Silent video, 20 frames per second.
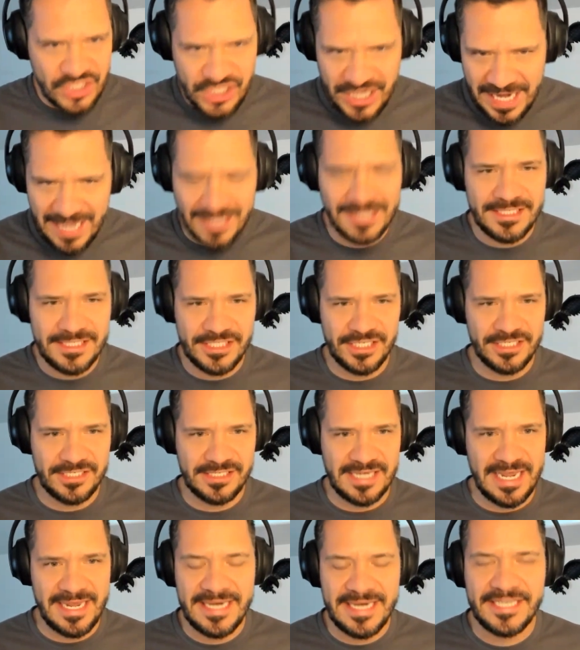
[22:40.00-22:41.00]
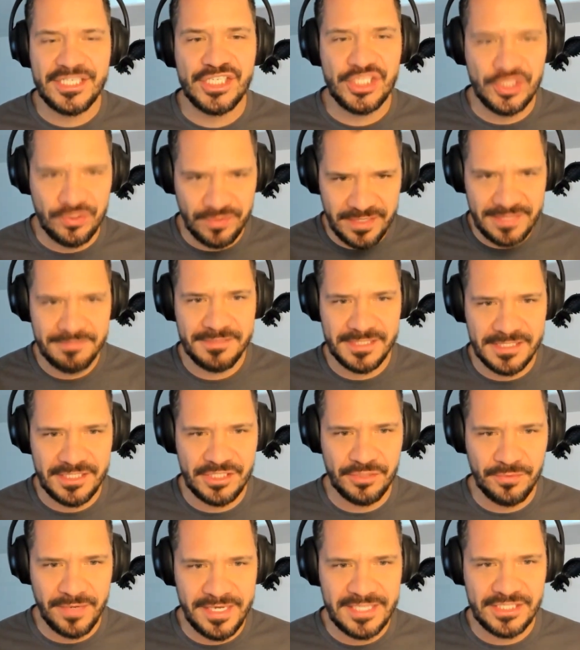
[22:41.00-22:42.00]
challenges and extreme
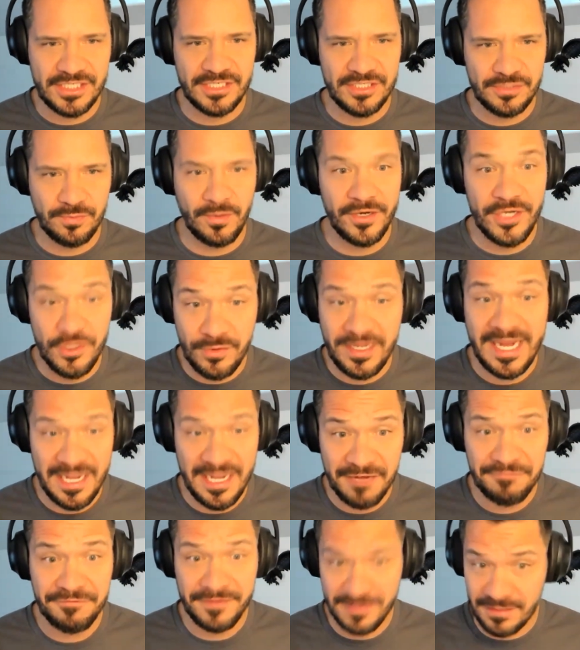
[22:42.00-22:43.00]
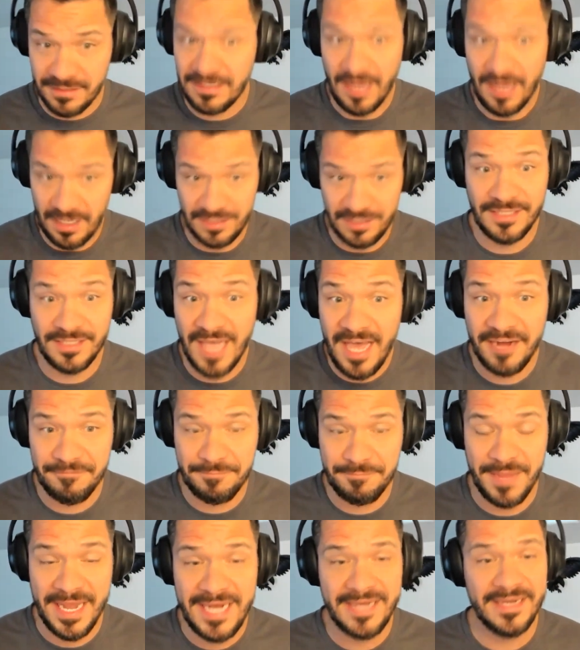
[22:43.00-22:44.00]
situations where you can feel a lot
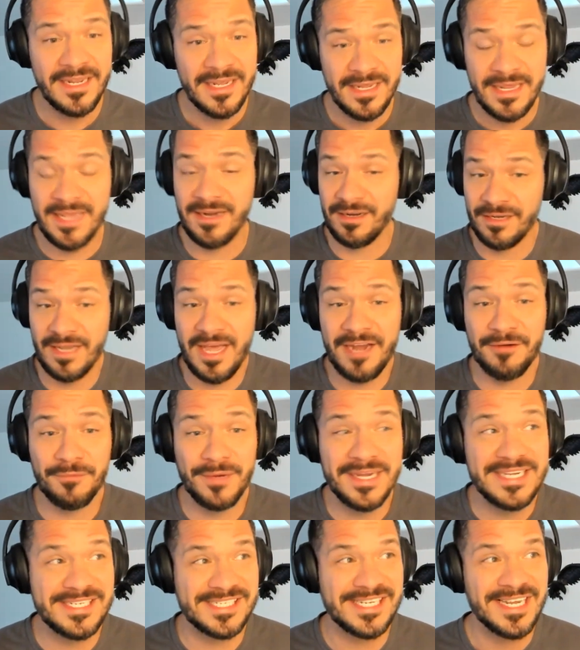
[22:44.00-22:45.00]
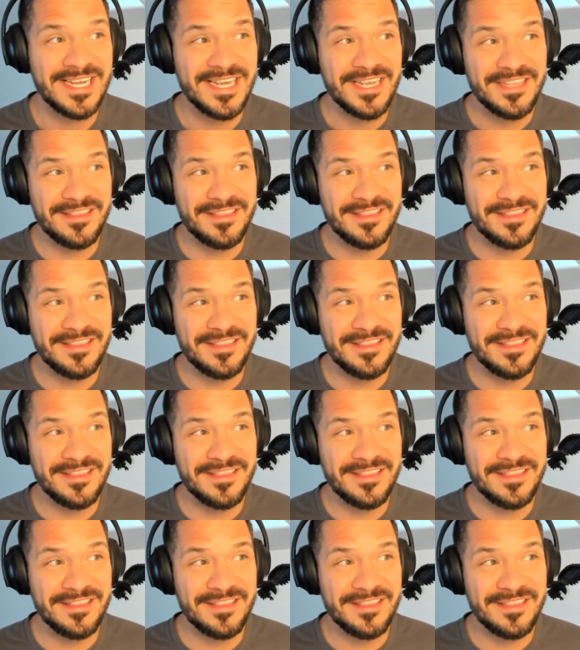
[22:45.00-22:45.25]
of pain in a lot of ways.